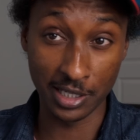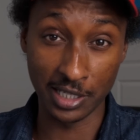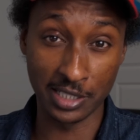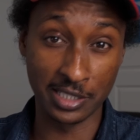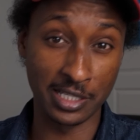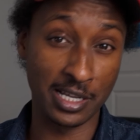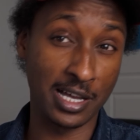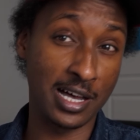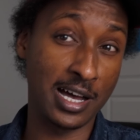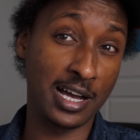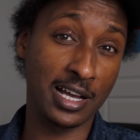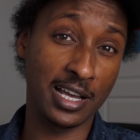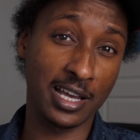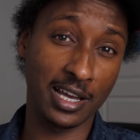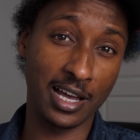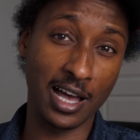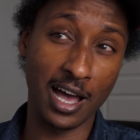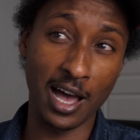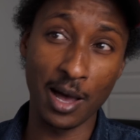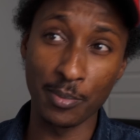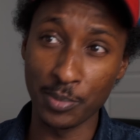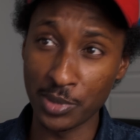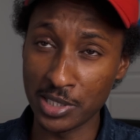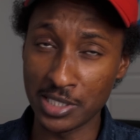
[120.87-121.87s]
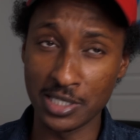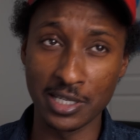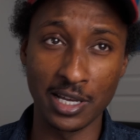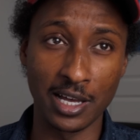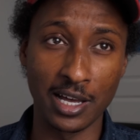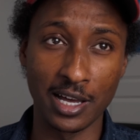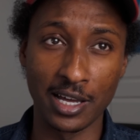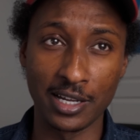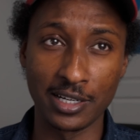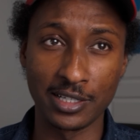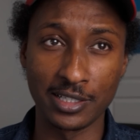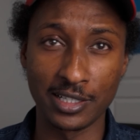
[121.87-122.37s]
TikTok,
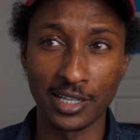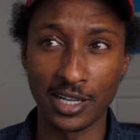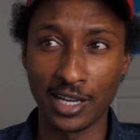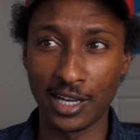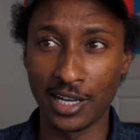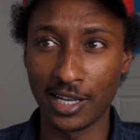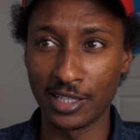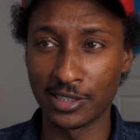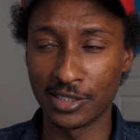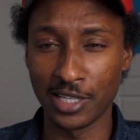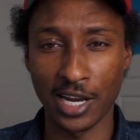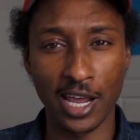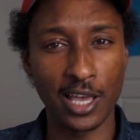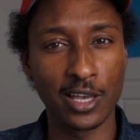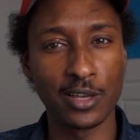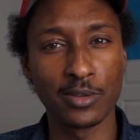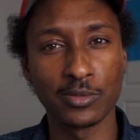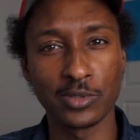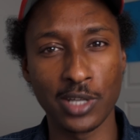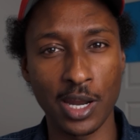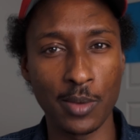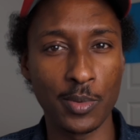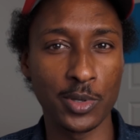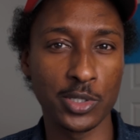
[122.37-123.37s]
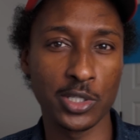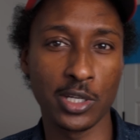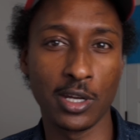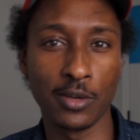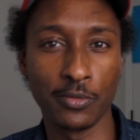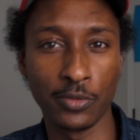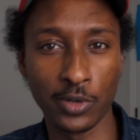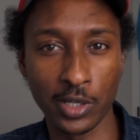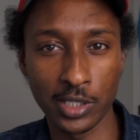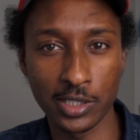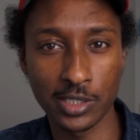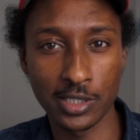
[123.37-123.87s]
Amazon. Did I mention
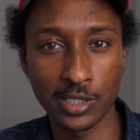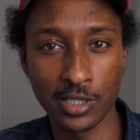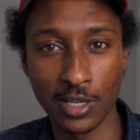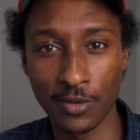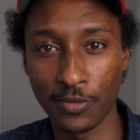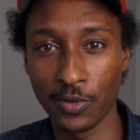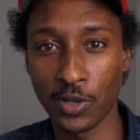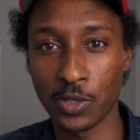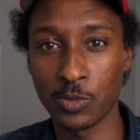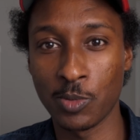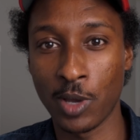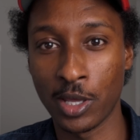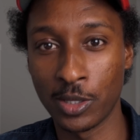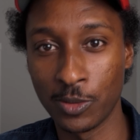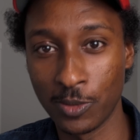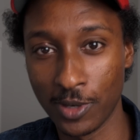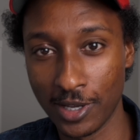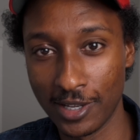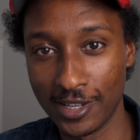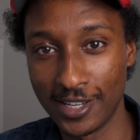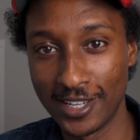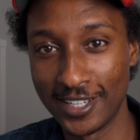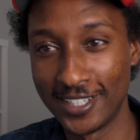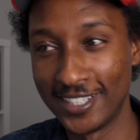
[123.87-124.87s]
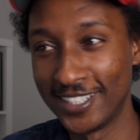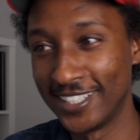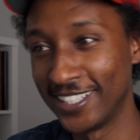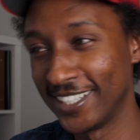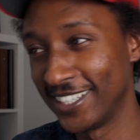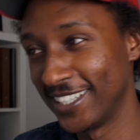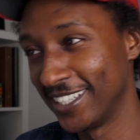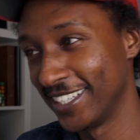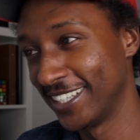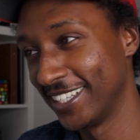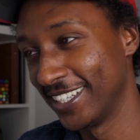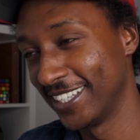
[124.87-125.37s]
Netflix? Netflix, by the way.
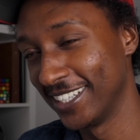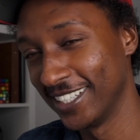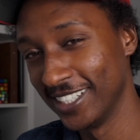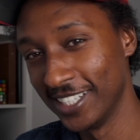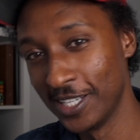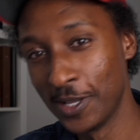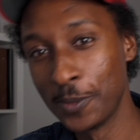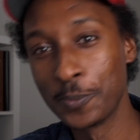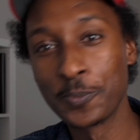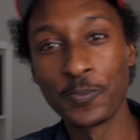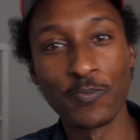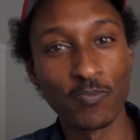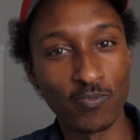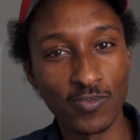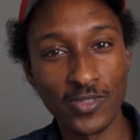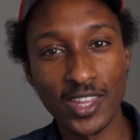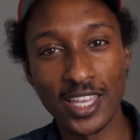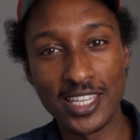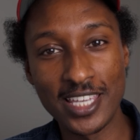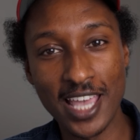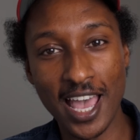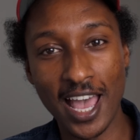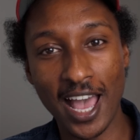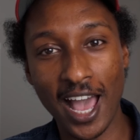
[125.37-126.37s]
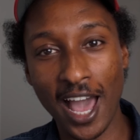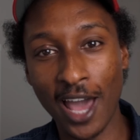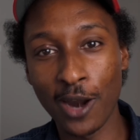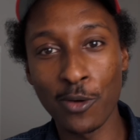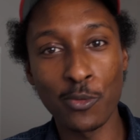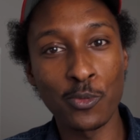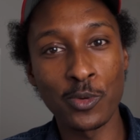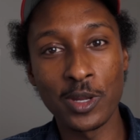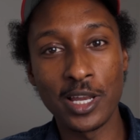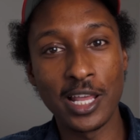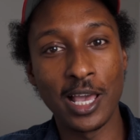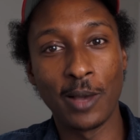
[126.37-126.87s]
Yeah, I
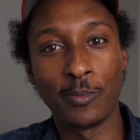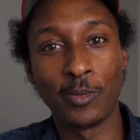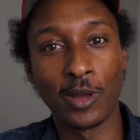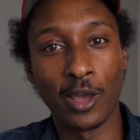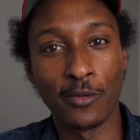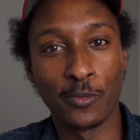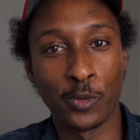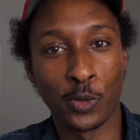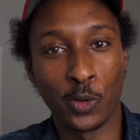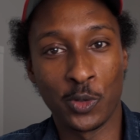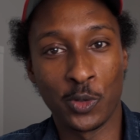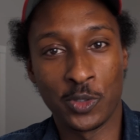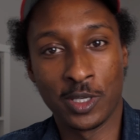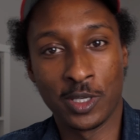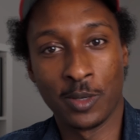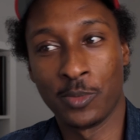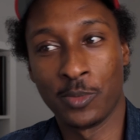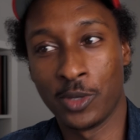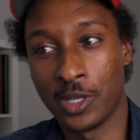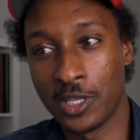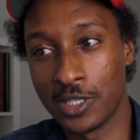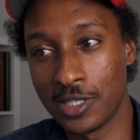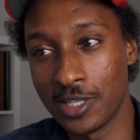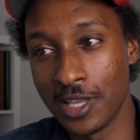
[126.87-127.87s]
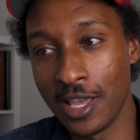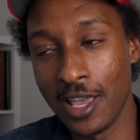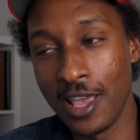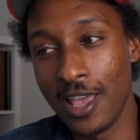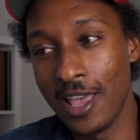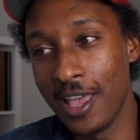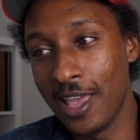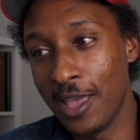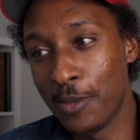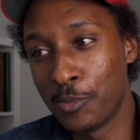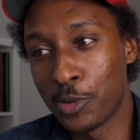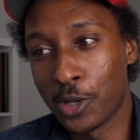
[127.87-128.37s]
don't really apply for those companies
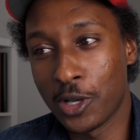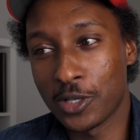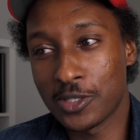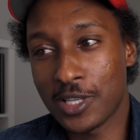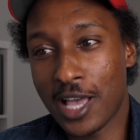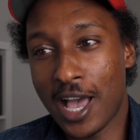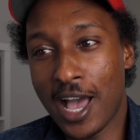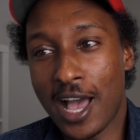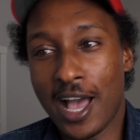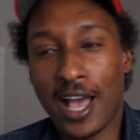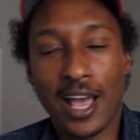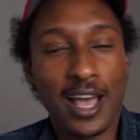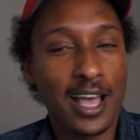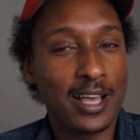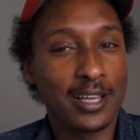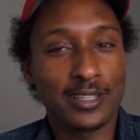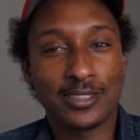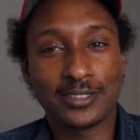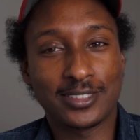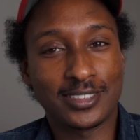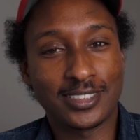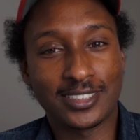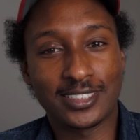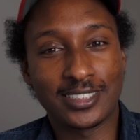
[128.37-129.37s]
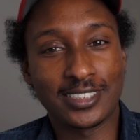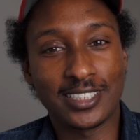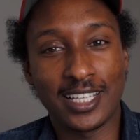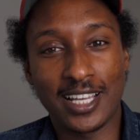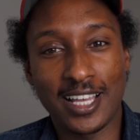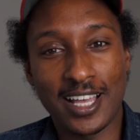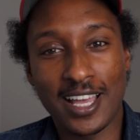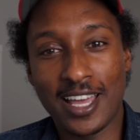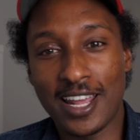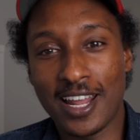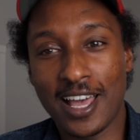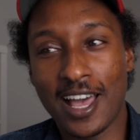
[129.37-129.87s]
because
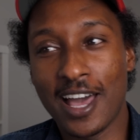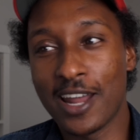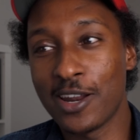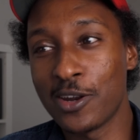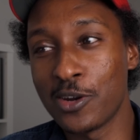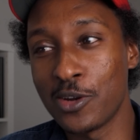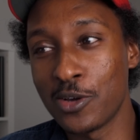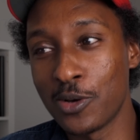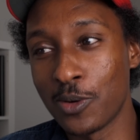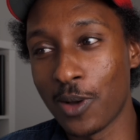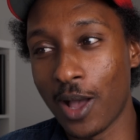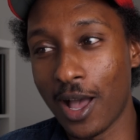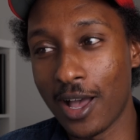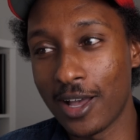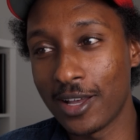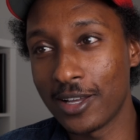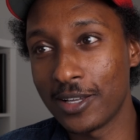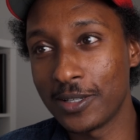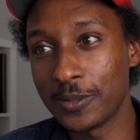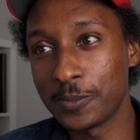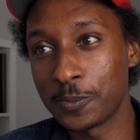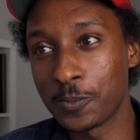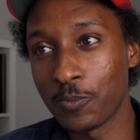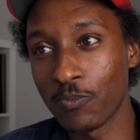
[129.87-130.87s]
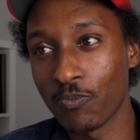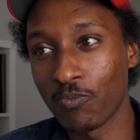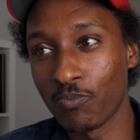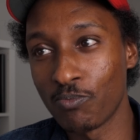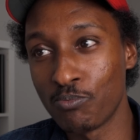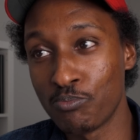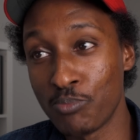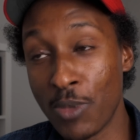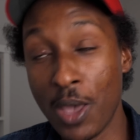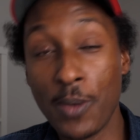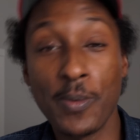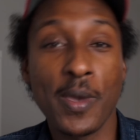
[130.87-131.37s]
I don't know.
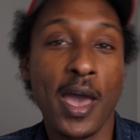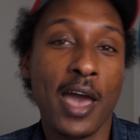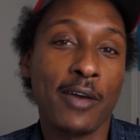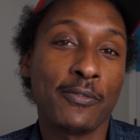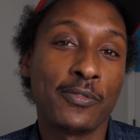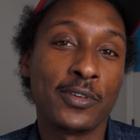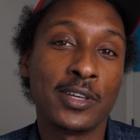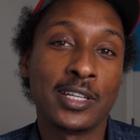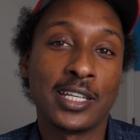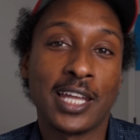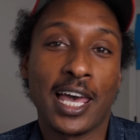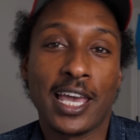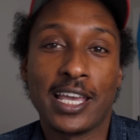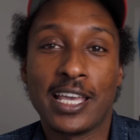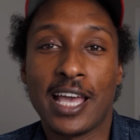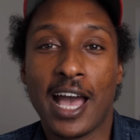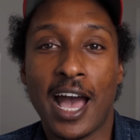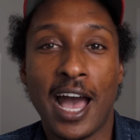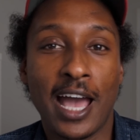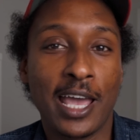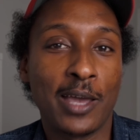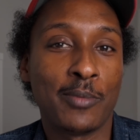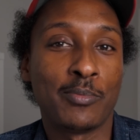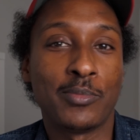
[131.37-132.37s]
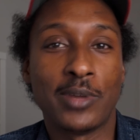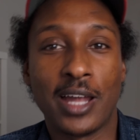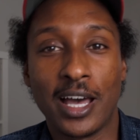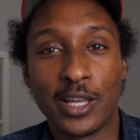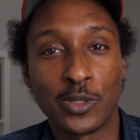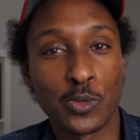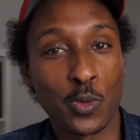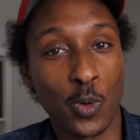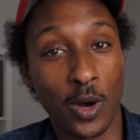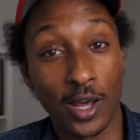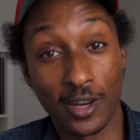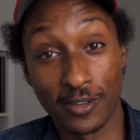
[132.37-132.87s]
Maybe I feel like I am
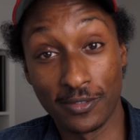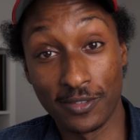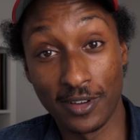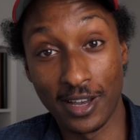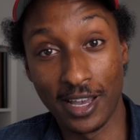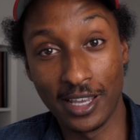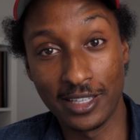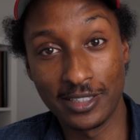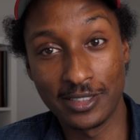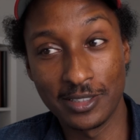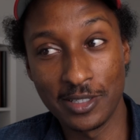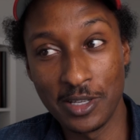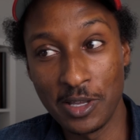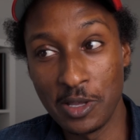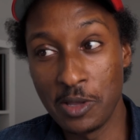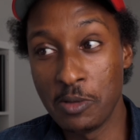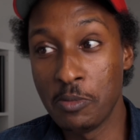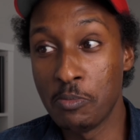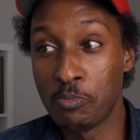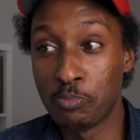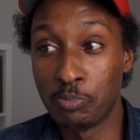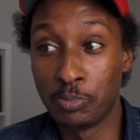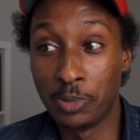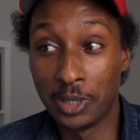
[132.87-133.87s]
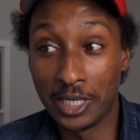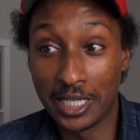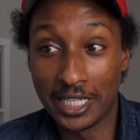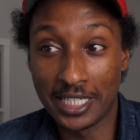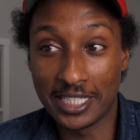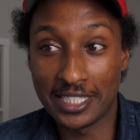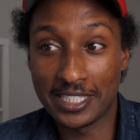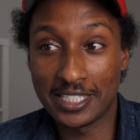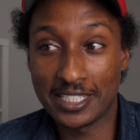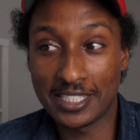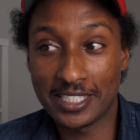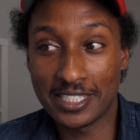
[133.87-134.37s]
not qualified,
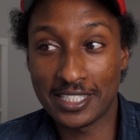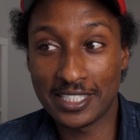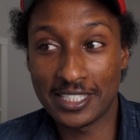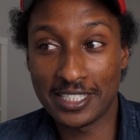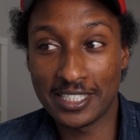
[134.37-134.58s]
but